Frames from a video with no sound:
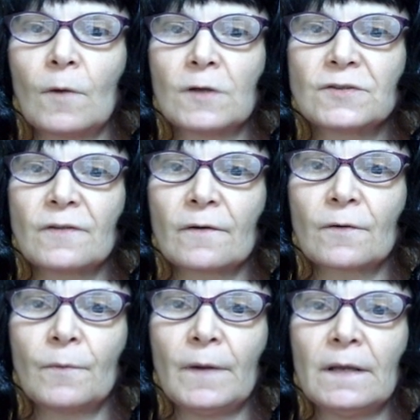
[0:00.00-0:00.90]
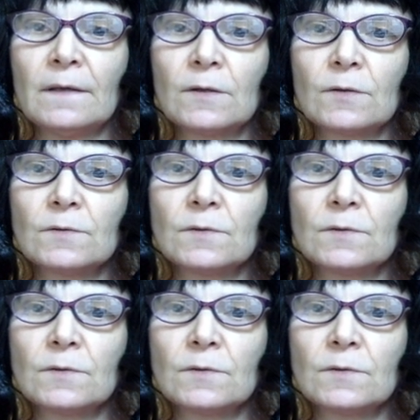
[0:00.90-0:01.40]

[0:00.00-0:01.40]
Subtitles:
watch their queen